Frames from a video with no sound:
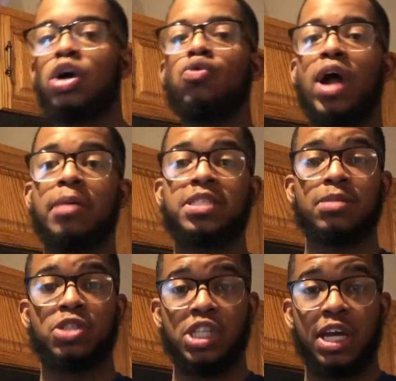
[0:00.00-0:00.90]
grab
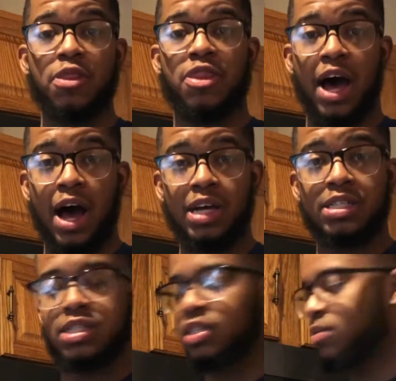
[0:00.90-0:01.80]
some chicken
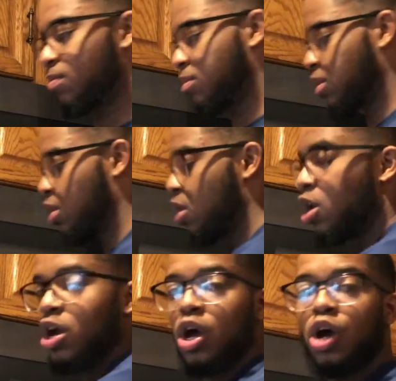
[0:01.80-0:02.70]
thighs,
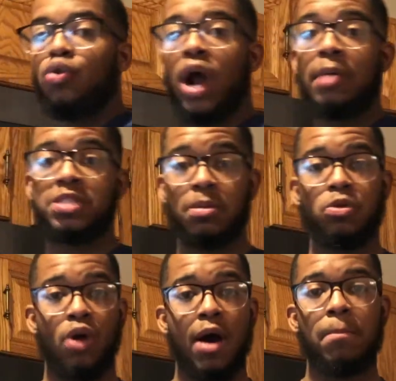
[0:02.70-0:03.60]
grab some
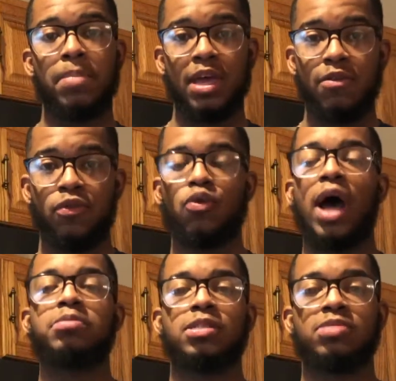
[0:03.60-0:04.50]
ground beef,
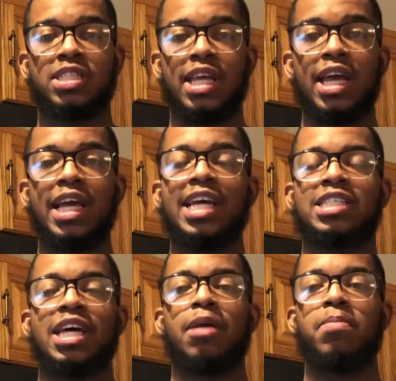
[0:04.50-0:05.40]
grab some steak. It's
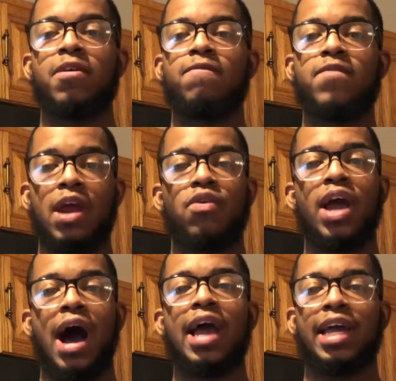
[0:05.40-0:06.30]
gonna be very
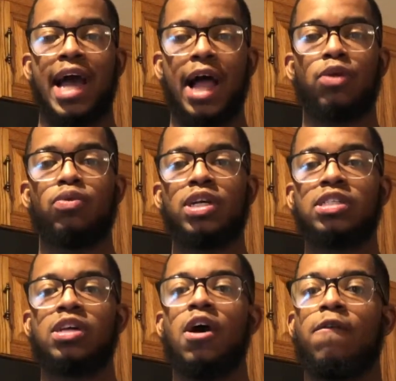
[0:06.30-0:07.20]
high in
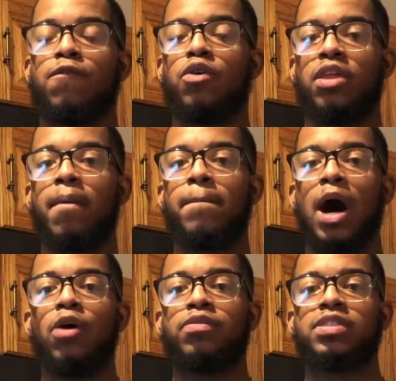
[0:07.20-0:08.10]
calories for the
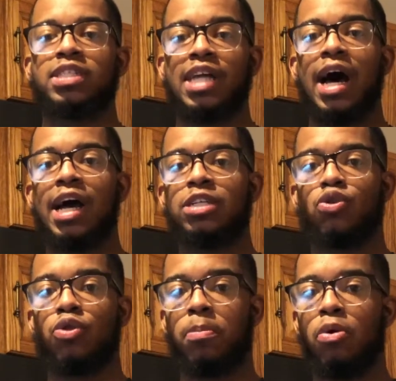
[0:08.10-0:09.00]
amount of size
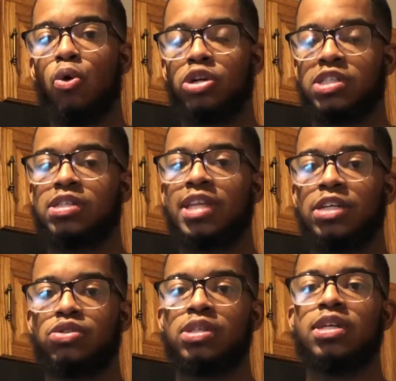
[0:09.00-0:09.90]
or the portion
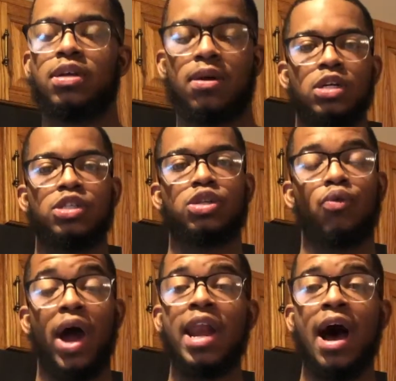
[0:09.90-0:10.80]
that you're eating. So
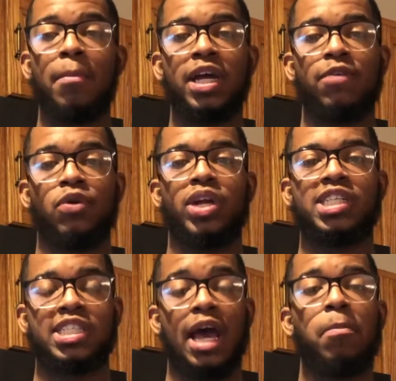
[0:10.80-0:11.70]
right now I'm gonna give you an
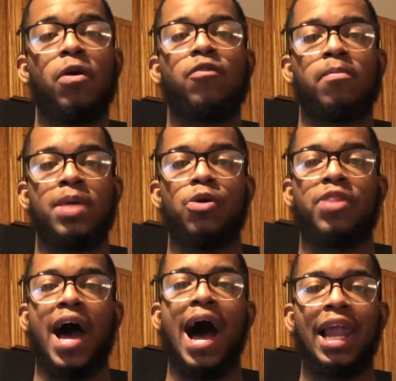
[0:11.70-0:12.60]
example of a meal
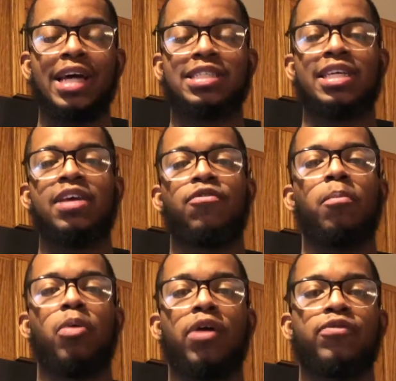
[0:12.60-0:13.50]
that I like to eat for
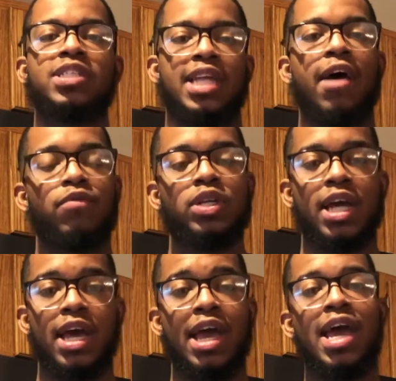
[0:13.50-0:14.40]
breakfast every
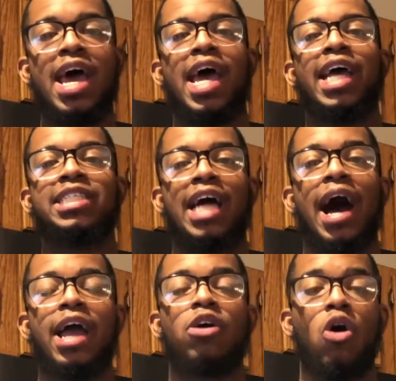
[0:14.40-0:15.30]
day. It's
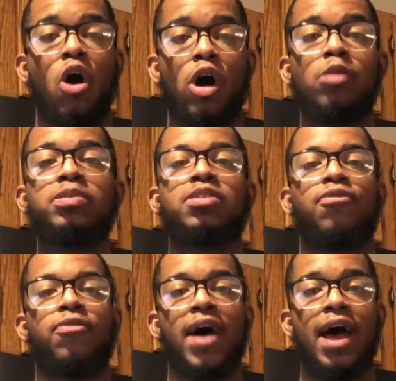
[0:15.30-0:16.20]
high in carbs,
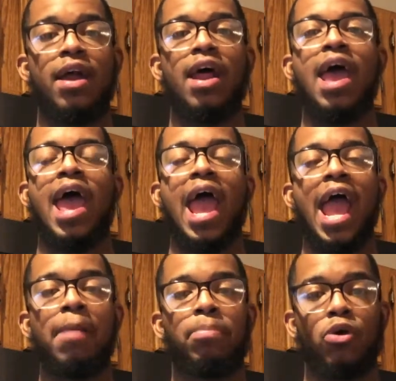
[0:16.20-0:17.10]
fat,
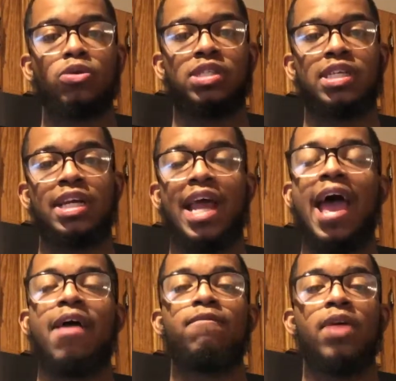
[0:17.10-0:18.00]
and protein,
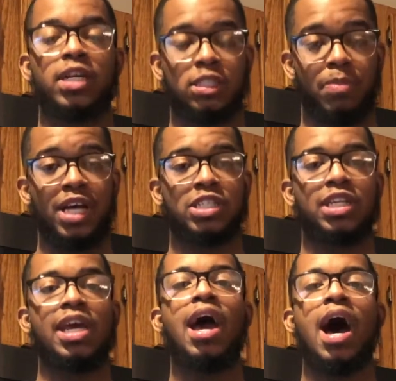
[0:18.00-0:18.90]
and
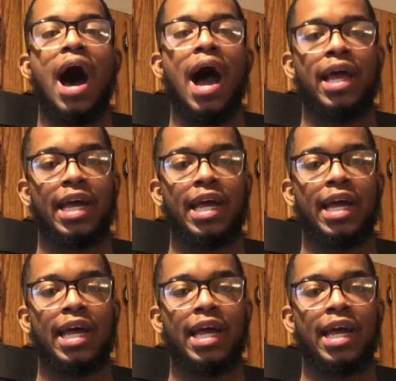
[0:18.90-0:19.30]
especially high in